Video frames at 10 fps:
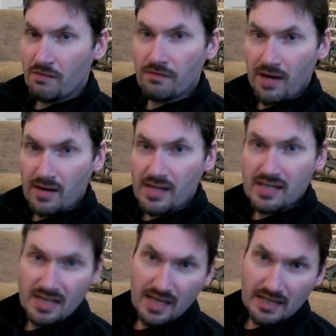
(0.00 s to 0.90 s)
very
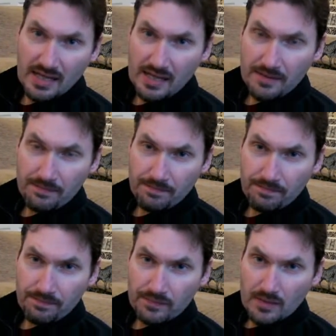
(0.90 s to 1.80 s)
keenly.
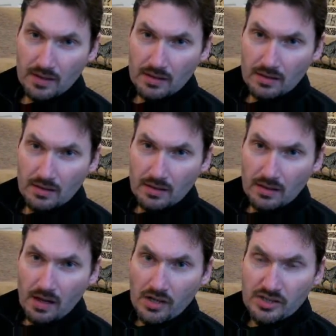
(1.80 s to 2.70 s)
Our